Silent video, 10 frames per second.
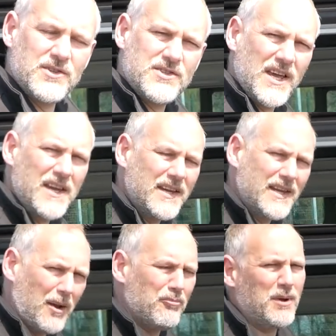is set in
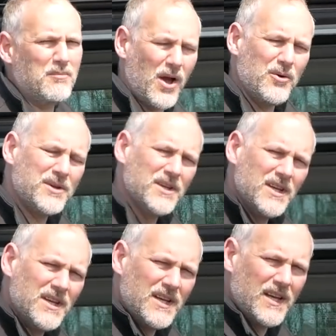camping mode
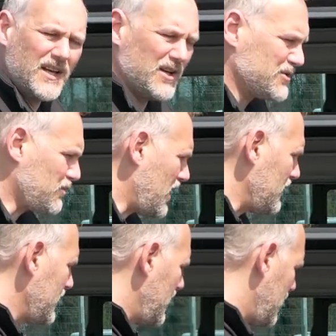as
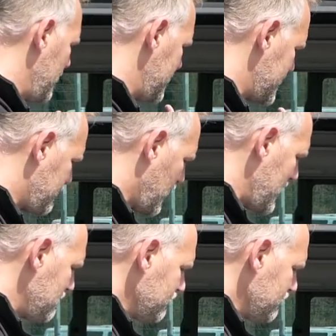well on the display.